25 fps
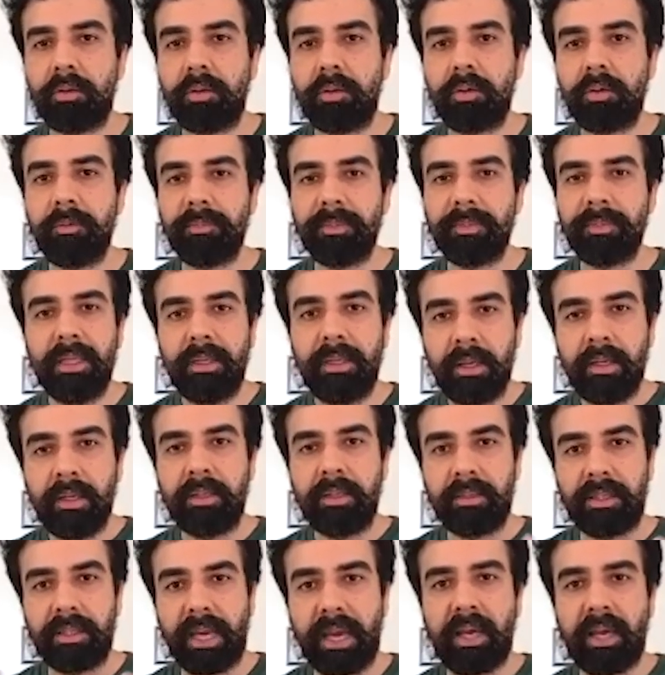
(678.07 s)
You know,
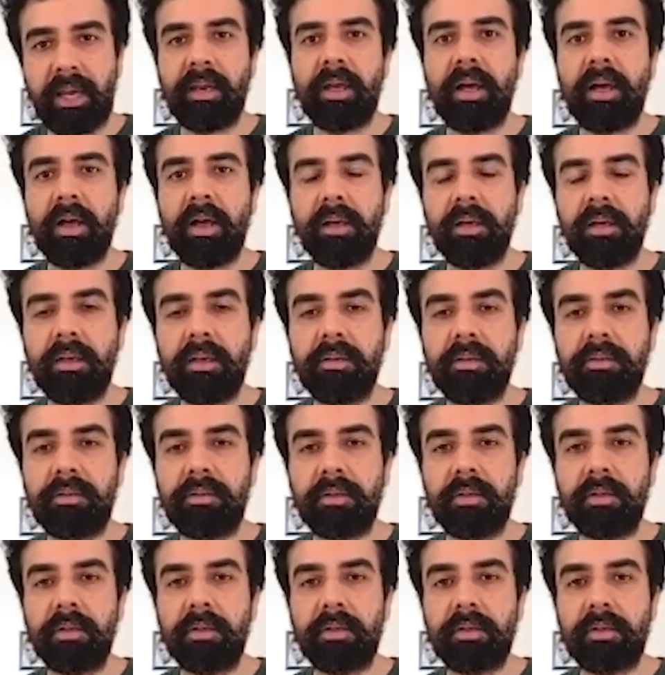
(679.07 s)
Dhairya is
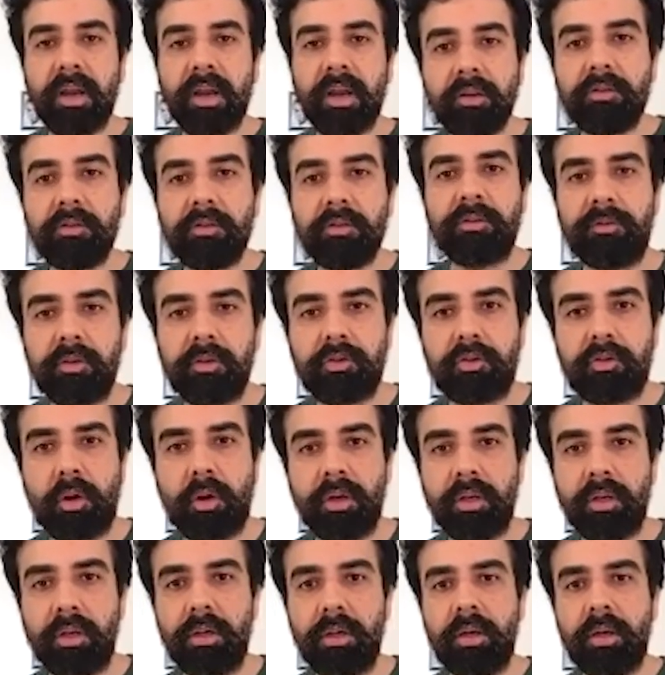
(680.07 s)
the crux of the story.